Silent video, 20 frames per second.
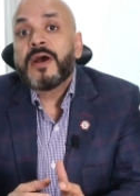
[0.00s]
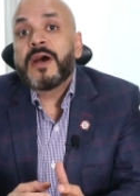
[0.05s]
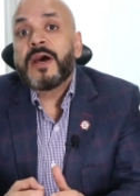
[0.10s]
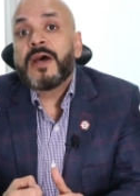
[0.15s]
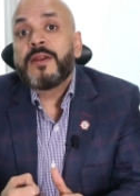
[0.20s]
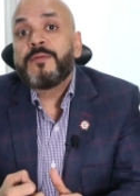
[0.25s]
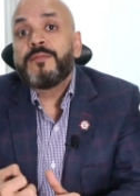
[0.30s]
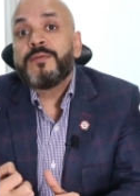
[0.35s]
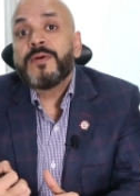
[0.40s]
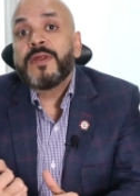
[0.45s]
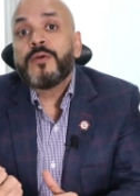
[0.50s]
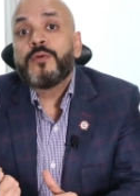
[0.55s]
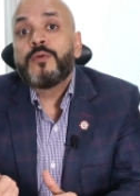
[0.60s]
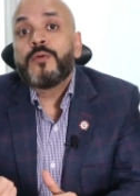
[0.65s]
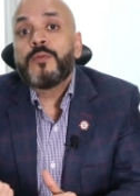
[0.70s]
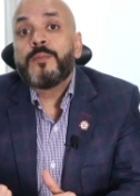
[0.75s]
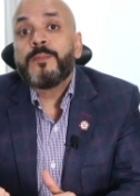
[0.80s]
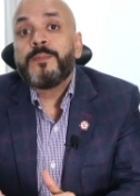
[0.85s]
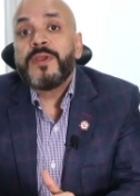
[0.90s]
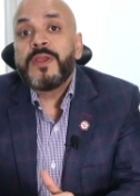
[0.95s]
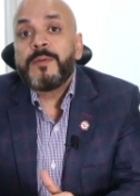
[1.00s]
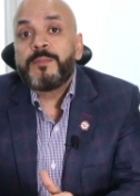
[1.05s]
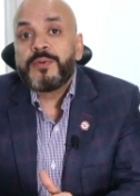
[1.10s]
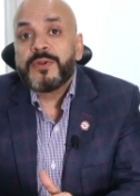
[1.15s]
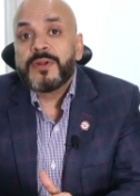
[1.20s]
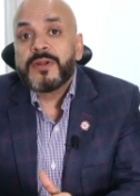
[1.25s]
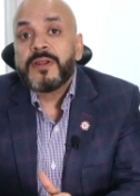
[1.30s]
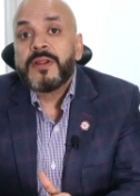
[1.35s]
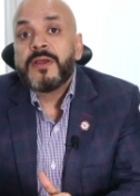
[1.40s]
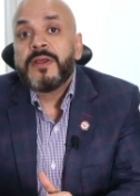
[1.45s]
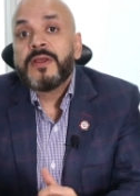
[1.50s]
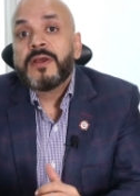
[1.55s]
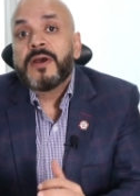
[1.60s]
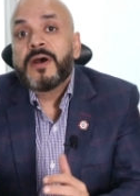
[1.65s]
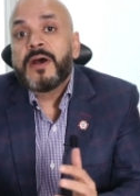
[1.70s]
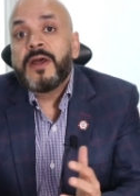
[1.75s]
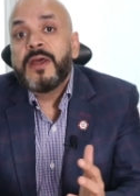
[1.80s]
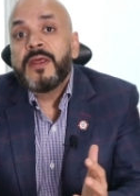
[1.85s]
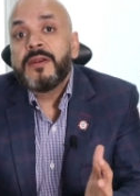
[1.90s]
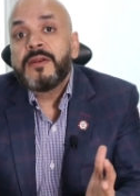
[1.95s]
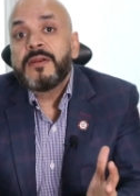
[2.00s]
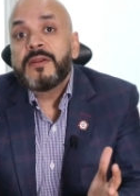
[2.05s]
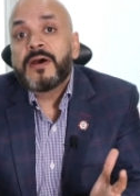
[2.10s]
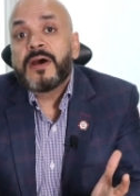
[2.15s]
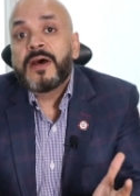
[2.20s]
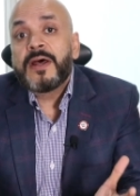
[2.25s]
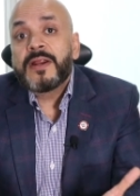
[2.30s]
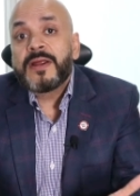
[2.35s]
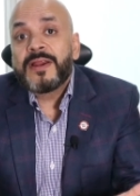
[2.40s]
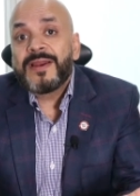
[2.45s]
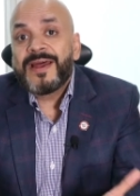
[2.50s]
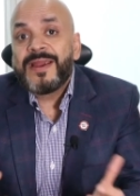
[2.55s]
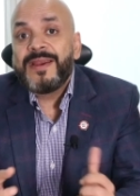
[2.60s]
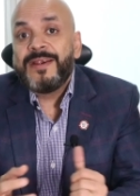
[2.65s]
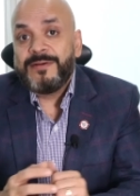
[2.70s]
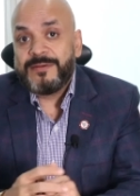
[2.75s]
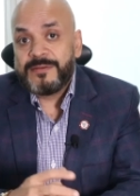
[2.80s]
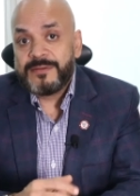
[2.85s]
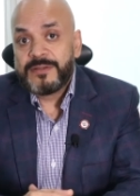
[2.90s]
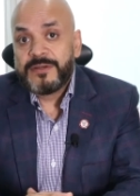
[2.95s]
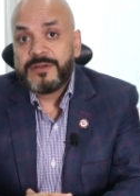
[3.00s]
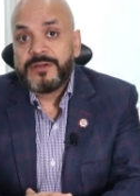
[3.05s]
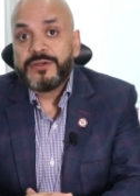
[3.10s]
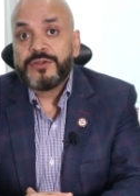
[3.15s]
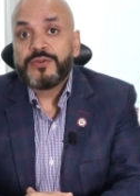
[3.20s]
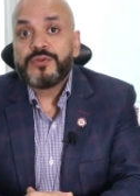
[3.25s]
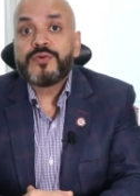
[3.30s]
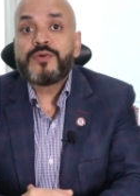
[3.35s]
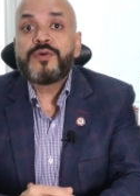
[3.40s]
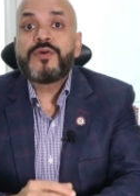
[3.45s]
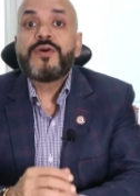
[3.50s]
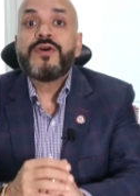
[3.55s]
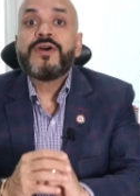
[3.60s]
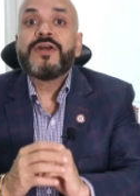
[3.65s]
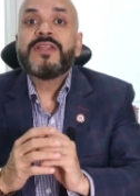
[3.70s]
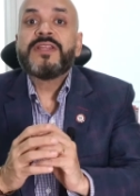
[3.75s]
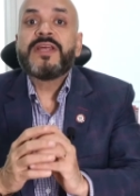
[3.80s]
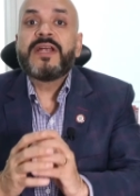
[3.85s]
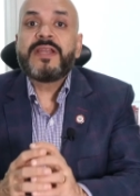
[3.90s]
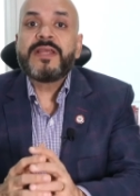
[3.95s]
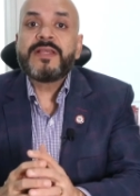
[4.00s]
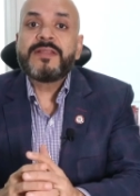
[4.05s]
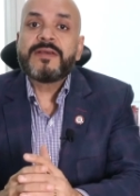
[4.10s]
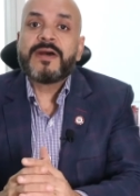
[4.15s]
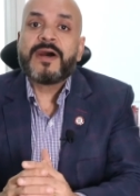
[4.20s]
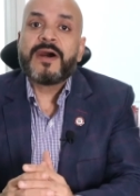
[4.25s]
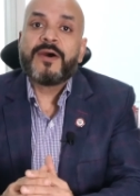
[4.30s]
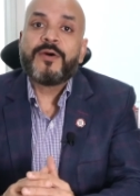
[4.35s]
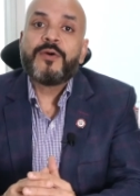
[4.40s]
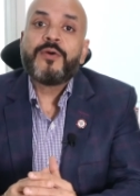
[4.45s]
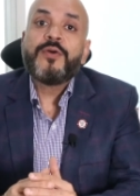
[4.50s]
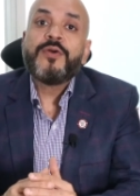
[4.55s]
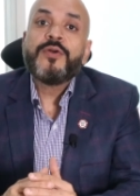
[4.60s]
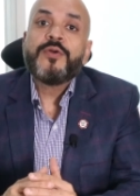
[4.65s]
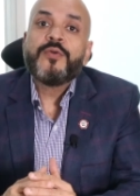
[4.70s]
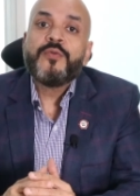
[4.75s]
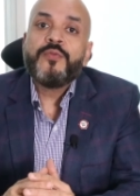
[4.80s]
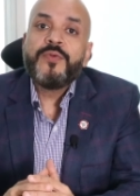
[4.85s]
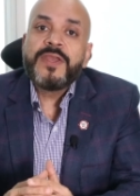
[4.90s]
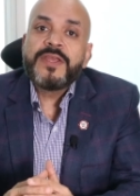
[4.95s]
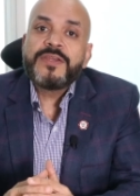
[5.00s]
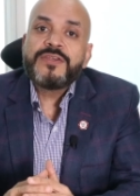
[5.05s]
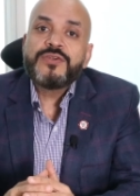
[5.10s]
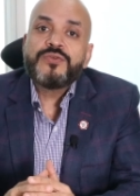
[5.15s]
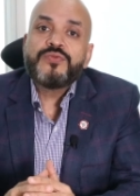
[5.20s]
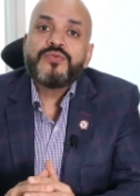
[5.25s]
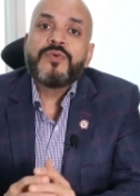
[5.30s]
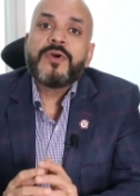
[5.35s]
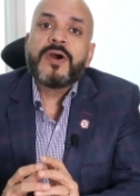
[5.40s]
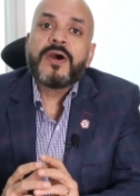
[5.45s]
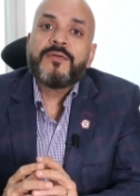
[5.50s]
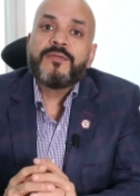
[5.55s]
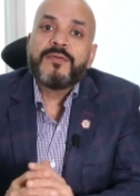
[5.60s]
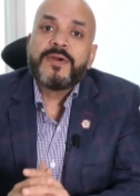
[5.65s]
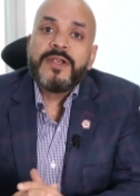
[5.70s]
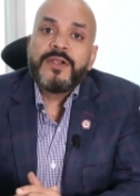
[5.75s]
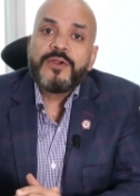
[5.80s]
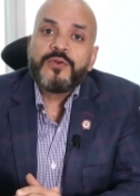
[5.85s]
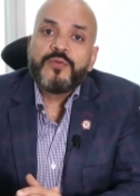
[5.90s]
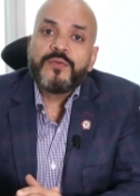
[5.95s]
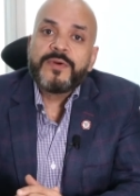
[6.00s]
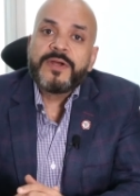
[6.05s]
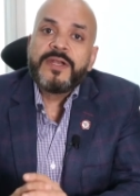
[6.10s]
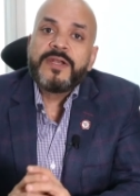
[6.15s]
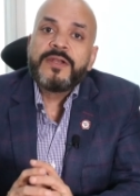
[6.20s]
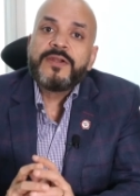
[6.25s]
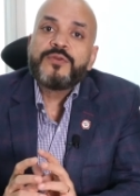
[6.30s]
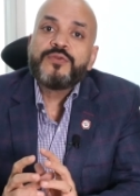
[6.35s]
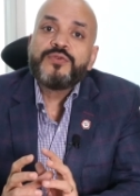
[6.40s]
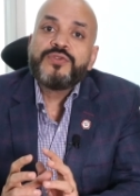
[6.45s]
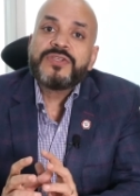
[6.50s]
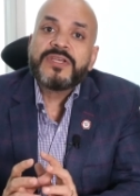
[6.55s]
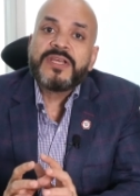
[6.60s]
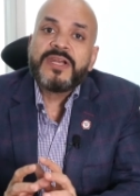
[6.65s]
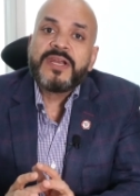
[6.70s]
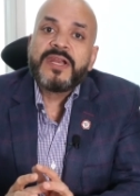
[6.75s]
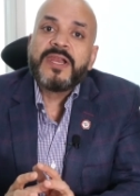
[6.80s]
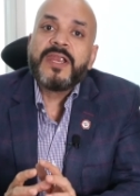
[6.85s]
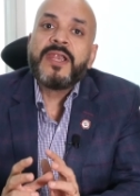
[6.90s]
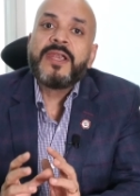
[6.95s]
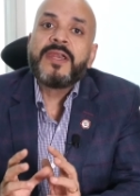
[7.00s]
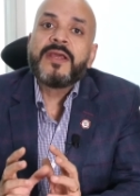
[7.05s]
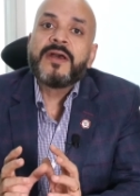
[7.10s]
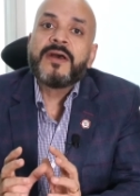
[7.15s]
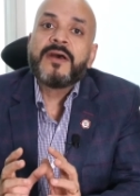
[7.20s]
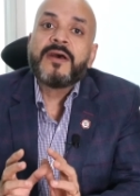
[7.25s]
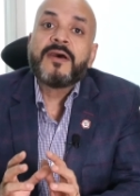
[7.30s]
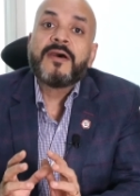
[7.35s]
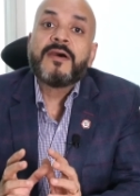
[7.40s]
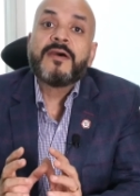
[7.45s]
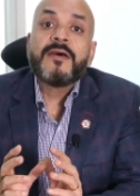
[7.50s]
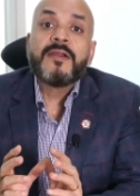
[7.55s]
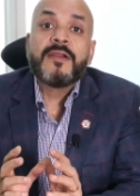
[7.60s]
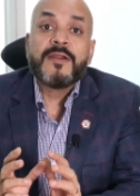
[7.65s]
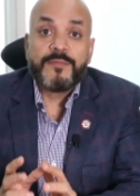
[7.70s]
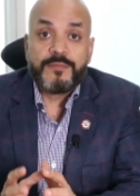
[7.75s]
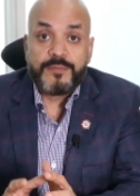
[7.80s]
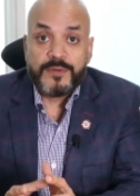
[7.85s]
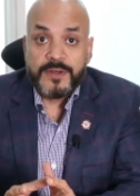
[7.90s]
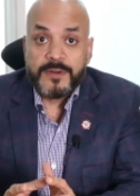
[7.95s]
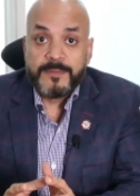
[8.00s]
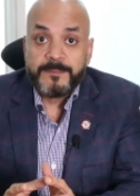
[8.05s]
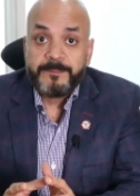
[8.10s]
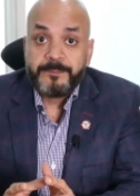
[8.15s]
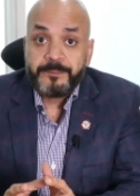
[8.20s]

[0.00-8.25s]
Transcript: our fellow people and our clients? So that is how we do a one-to-one -to, generate a referral.